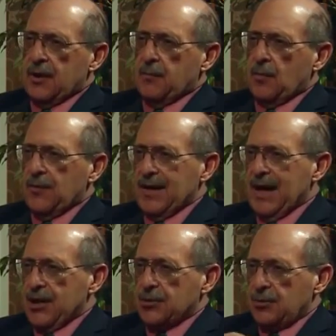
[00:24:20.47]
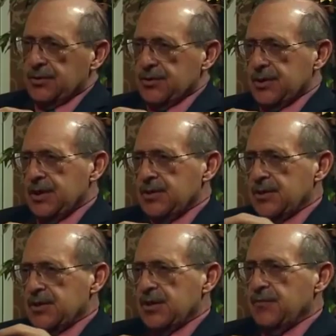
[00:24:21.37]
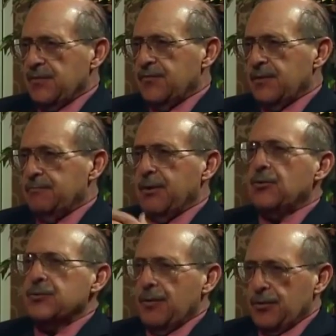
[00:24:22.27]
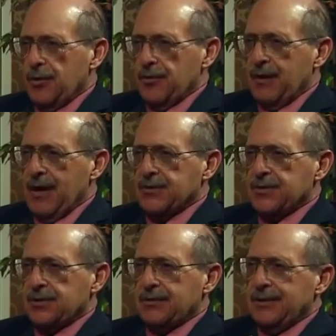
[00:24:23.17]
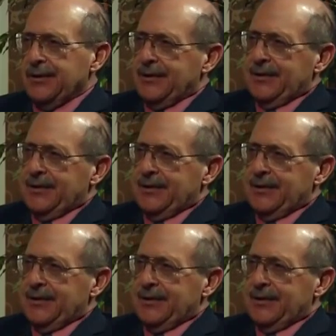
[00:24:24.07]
Number one, the actual disease is different from bone-to-bone arthritis or